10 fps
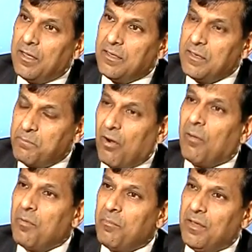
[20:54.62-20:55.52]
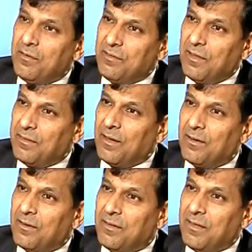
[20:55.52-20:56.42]
The problem is that
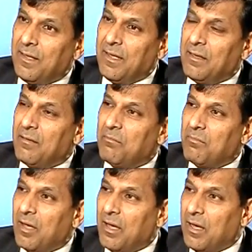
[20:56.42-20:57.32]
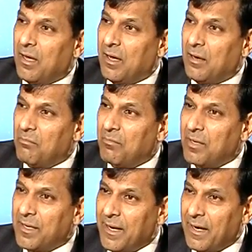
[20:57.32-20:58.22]
they
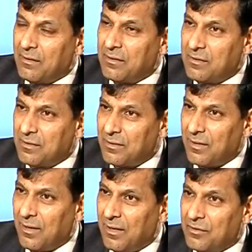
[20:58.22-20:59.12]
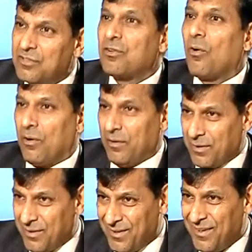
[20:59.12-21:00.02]
get stalled
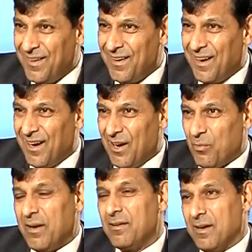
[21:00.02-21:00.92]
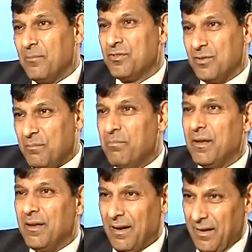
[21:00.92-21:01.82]
when it comes to the
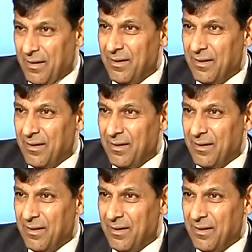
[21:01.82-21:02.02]
big guy.